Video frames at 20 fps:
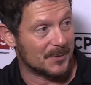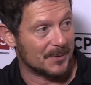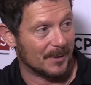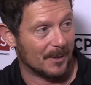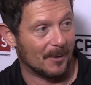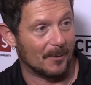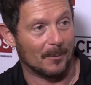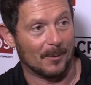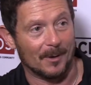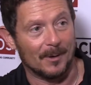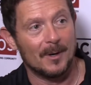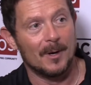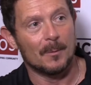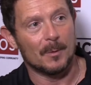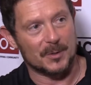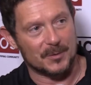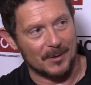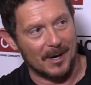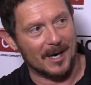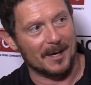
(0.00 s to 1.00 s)
You know, we're
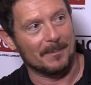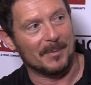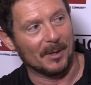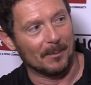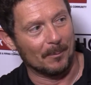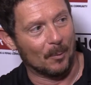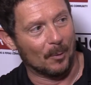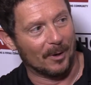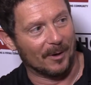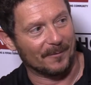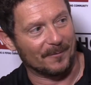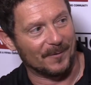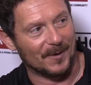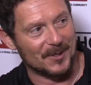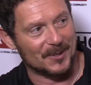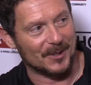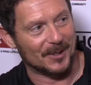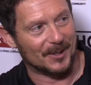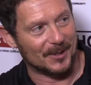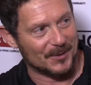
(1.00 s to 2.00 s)
trying to build more
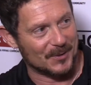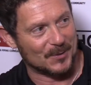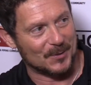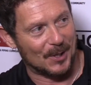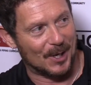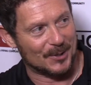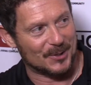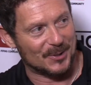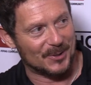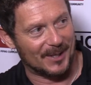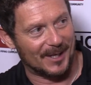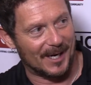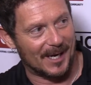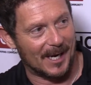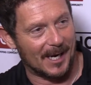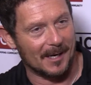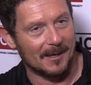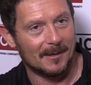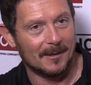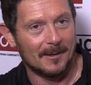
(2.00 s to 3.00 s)
efficient construction
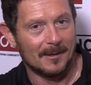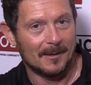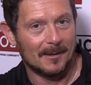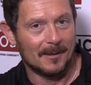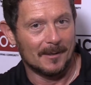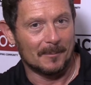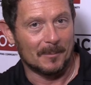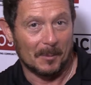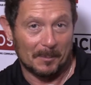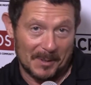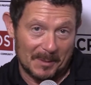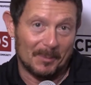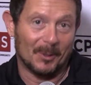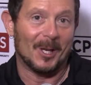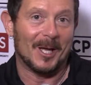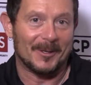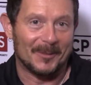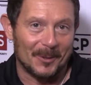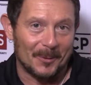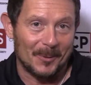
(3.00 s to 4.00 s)
today, but people
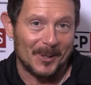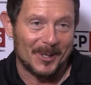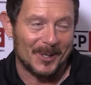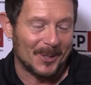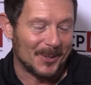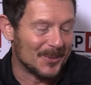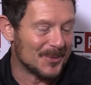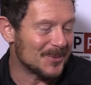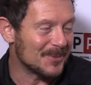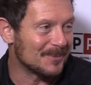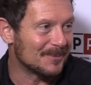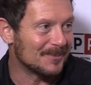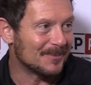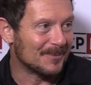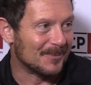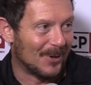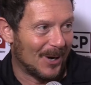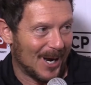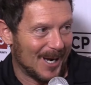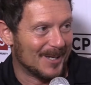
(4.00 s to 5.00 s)
like their windows,
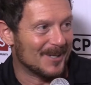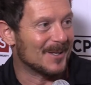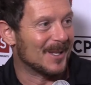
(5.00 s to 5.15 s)
right?